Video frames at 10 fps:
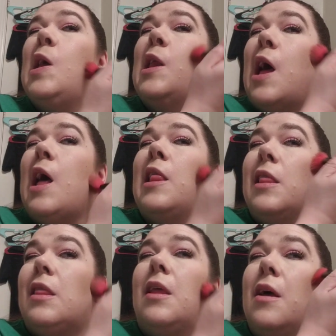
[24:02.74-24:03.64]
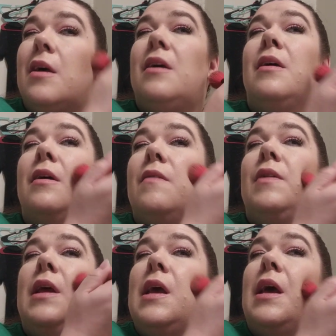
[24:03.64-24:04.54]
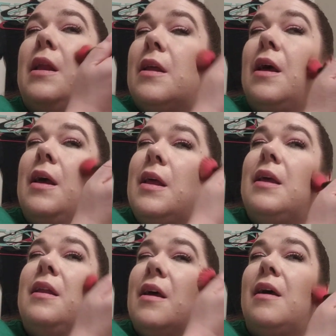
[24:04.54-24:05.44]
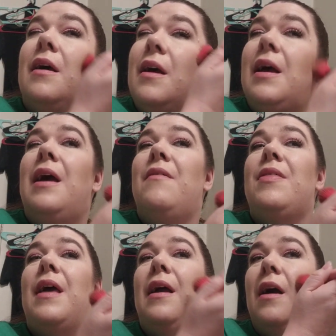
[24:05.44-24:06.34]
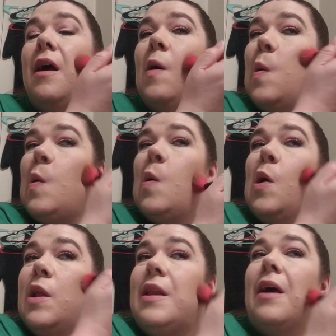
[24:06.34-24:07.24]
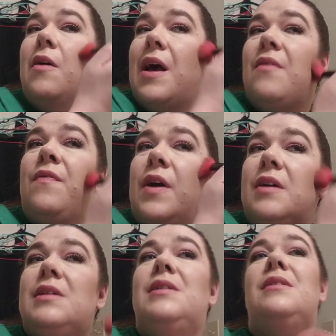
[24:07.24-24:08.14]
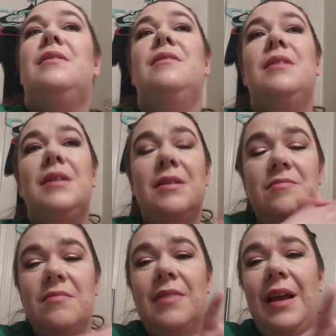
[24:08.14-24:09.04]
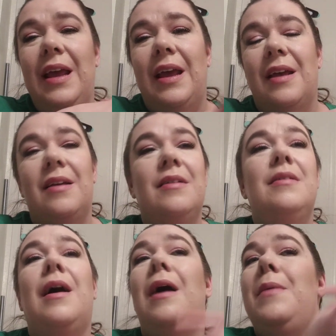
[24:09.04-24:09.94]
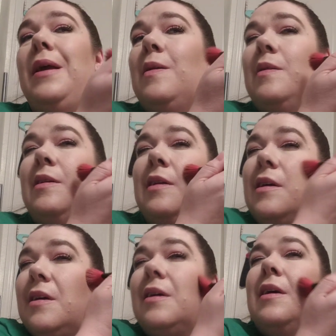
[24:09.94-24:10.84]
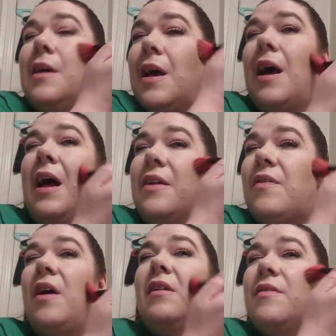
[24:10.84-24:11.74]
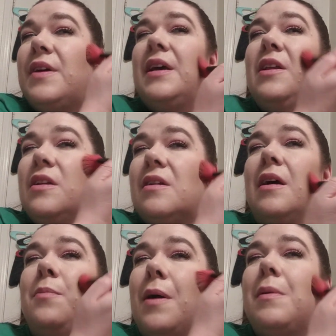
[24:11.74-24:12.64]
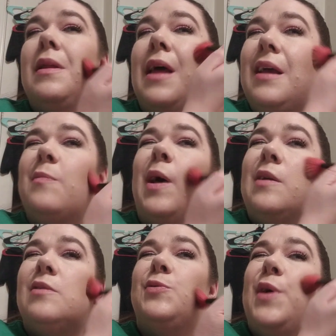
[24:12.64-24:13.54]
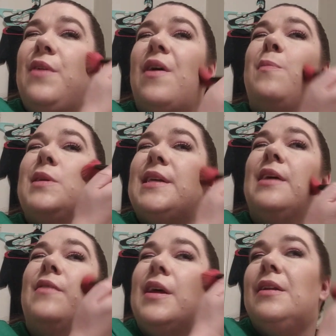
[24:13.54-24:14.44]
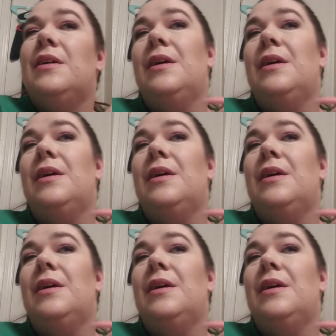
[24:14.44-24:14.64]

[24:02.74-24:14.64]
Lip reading: And I loved it, and everything. Now, at first, I mean, out of all of it, I probably like about 25% of it